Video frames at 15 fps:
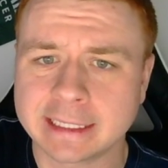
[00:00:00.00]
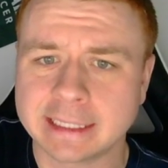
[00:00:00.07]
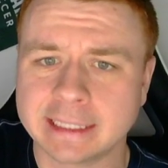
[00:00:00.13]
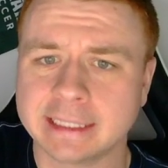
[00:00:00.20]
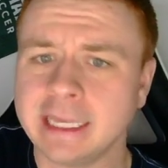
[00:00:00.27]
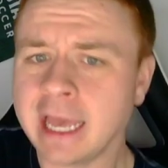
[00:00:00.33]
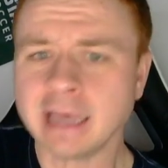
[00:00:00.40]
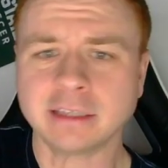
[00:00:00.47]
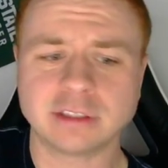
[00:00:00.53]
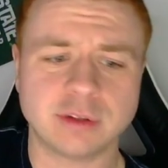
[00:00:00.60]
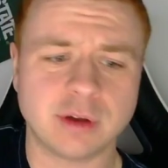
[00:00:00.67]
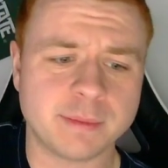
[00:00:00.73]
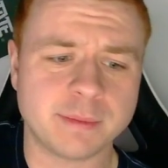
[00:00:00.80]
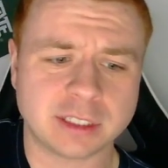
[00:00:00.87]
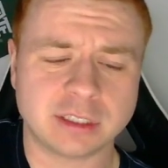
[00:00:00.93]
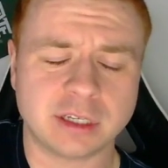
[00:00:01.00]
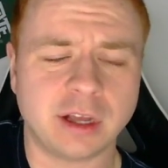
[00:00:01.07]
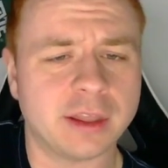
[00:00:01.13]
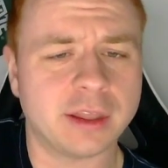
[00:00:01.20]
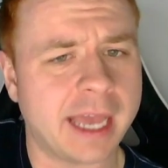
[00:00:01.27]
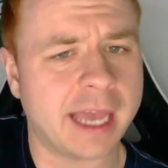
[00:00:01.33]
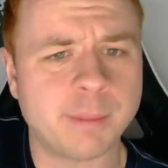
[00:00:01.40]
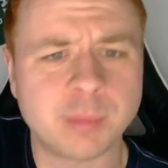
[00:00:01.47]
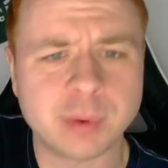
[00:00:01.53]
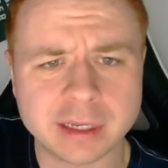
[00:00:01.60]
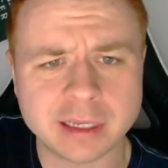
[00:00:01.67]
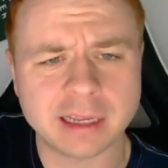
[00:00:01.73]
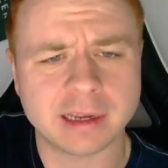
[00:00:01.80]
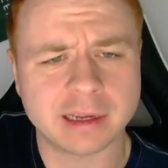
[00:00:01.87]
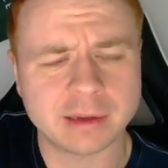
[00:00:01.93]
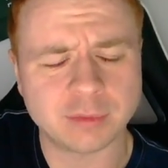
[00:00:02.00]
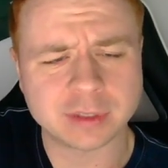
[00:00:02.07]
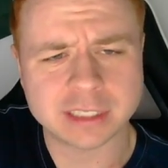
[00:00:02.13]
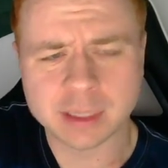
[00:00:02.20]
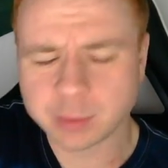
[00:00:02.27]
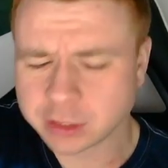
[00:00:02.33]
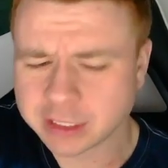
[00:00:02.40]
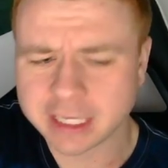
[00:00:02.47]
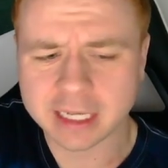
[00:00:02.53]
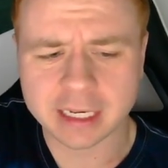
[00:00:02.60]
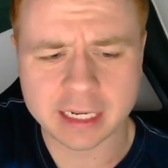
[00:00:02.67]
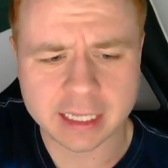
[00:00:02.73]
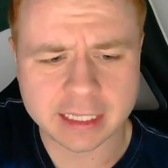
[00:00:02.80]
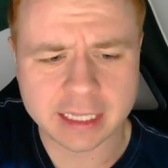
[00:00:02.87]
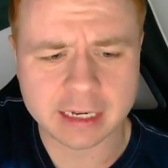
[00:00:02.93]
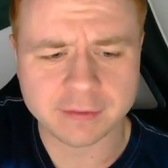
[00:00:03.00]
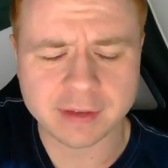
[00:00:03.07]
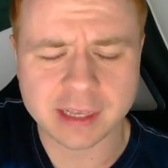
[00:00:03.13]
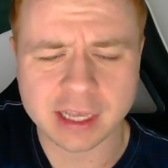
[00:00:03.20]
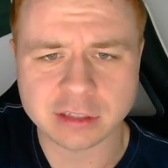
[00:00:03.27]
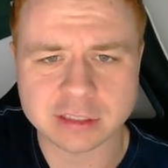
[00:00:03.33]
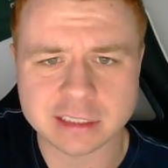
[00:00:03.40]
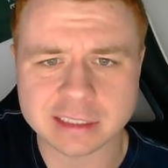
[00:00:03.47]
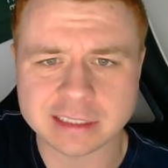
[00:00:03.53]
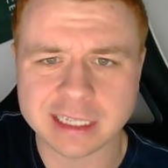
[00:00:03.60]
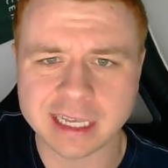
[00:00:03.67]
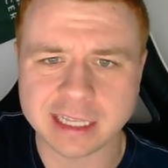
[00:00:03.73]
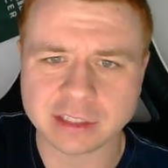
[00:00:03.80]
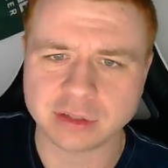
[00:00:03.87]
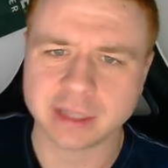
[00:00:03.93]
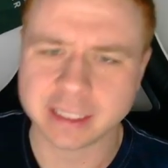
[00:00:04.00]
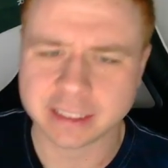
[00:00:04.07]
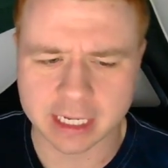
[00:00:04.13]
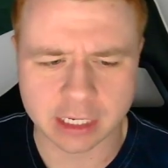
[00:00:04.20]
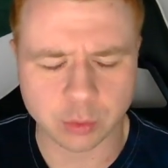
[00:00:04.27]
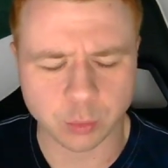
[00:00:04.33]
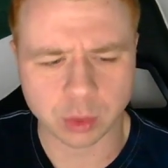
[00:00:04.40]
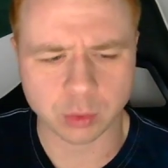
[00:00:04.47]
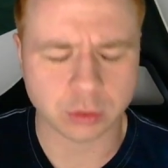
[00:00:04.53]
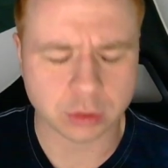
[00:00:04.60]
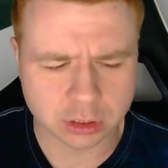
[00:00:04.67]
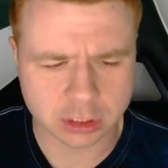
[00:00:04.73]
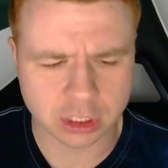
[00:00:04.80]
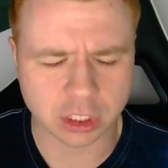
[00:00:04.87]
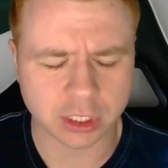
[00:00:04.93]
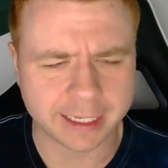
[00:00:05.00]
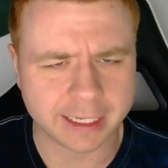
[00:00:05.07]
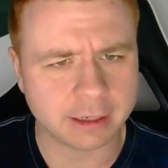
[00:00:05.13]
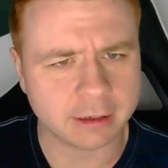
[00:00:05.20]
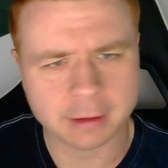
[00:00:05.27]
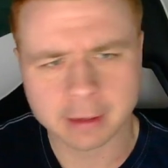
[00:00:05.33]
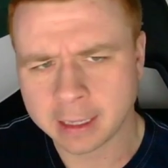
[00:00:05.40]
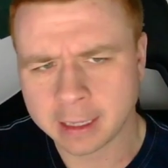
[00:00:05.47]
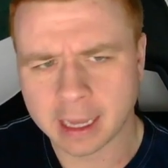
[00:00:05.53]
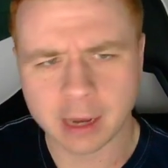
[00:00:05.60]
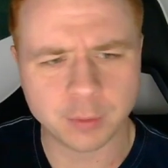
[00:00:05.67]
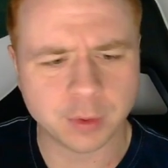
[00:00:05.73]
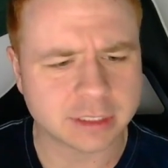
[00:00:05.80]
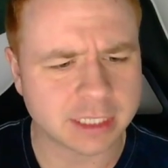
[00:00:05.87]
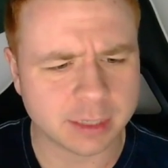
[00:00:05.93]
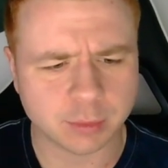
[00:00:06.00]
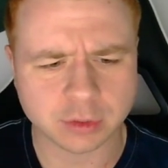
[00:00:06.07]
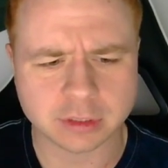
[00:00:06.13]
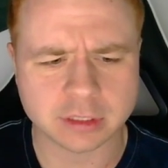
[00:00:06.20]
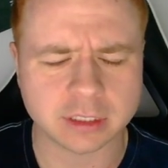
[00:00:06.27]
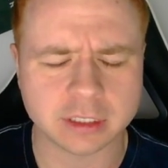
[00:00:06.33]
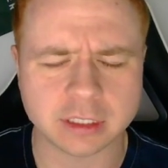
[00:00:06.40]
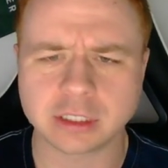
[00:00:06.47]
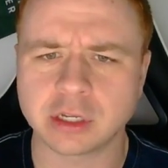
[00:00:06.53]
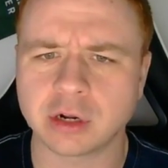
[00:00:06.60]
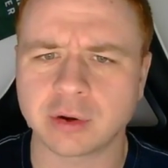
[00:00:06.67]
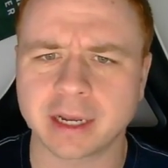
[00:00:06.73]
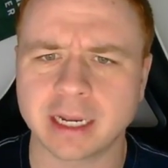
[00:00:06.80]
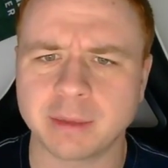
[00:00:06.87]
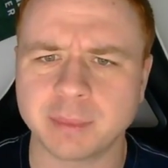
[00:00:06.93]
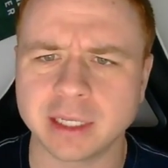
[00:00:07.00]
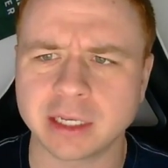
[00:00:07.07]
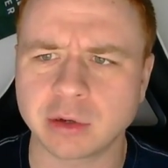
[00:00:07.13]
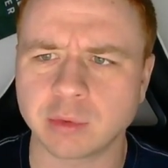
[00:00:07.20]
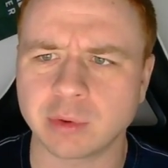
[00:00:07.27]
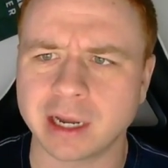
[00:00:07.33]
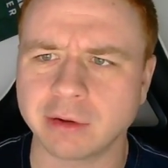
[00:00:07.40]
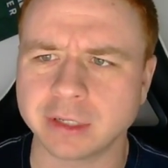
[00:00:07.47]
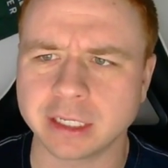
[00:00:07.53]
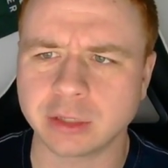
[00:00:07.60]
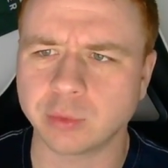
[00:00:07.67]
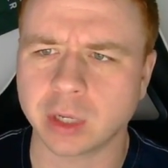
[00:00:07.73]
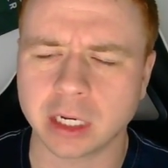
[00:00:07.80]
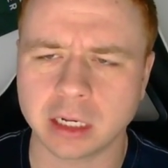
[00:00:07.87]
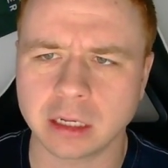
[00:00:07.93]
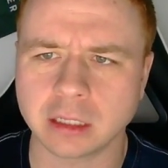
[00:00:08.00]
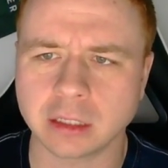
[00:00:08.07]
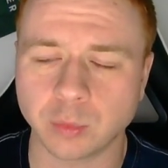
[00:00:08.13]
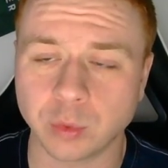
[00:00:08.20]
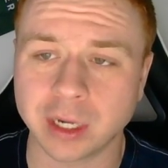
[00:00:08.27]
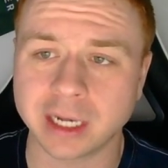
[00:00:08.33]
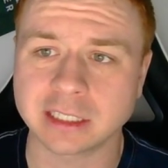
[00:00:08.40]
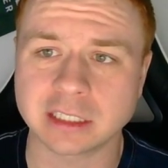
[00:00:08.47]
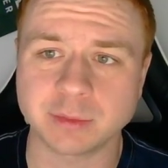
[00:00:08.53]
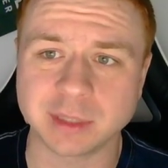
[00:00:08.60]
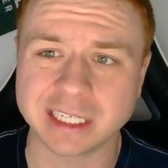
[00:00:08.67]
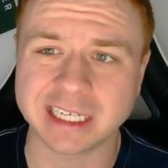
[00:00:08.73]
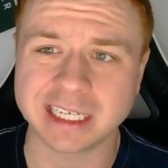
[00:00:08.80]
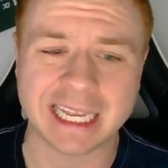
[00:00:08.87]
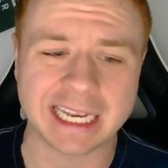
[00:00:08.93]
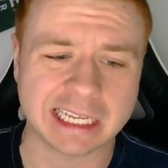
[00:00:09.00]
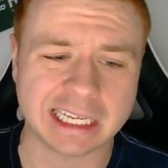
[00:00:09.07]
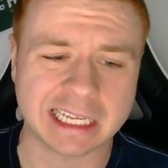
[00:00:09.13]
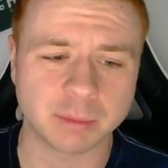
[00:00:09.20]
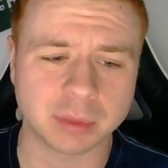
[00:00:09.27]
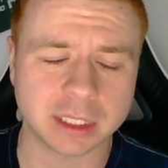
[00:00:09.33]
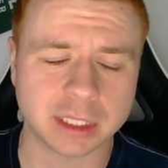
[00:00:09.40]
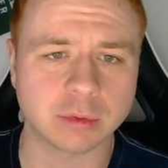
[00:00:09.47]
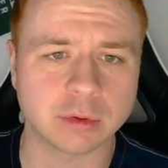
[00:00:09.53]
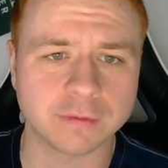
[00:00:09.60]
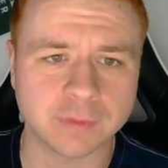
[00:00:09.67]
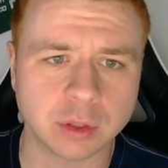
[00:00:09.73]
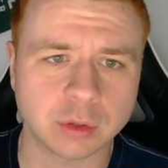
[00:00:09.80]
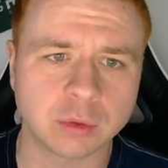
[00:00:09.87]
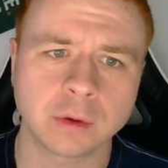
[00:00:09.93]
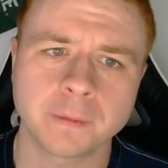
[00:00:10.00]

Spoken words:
yeah, so I missed all of that, but I was able to get in at the end of Kelsey's date, so that's kind of where we'll start here. I was able to, kind of peek around, didn't want it to be an incomplete review.